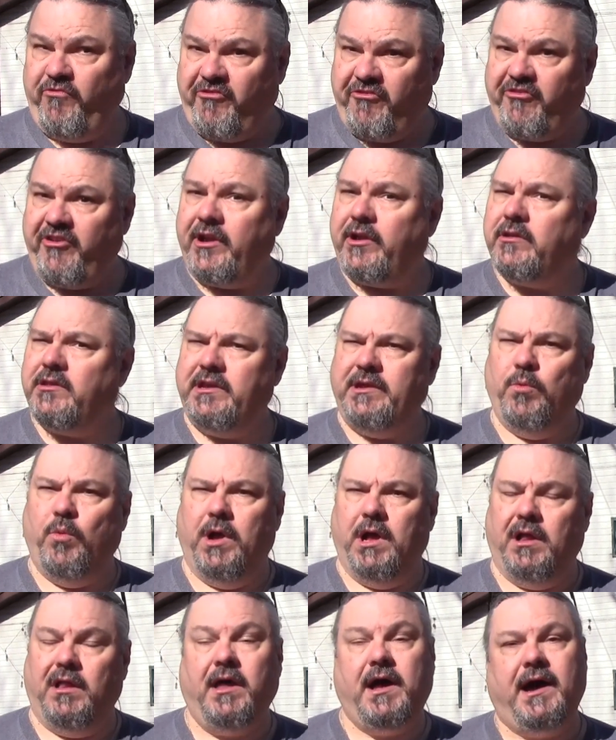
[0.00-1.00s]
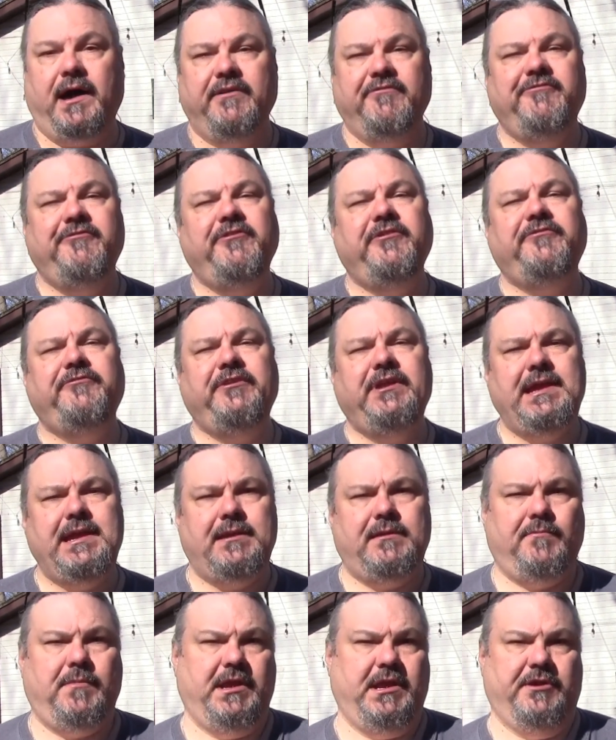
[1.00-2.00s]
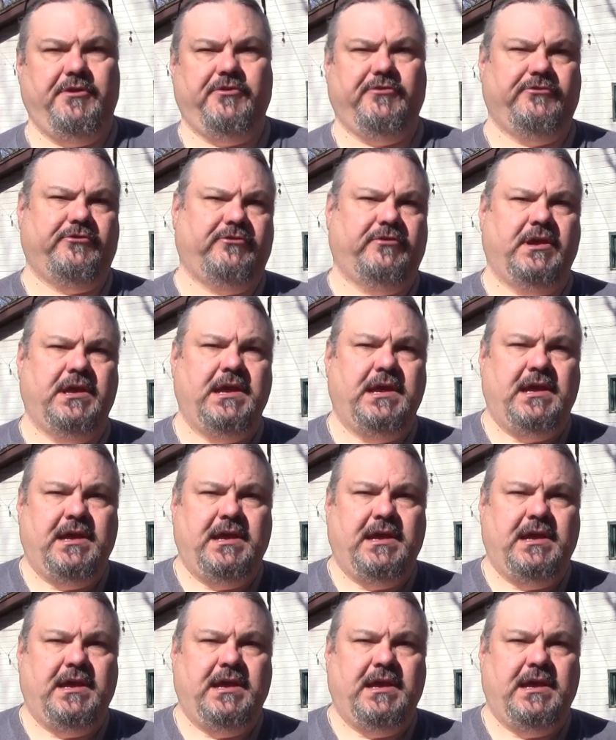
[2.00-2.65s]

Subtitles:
fairly well on 15 meters.